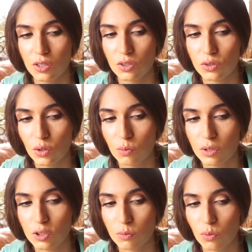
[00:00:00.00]
so
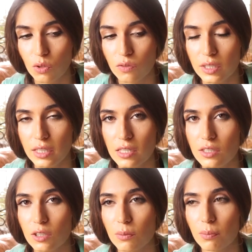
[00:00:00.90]
much more of an
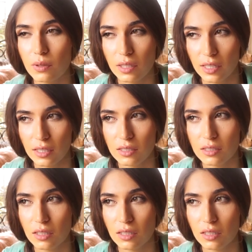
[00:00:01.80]
easier place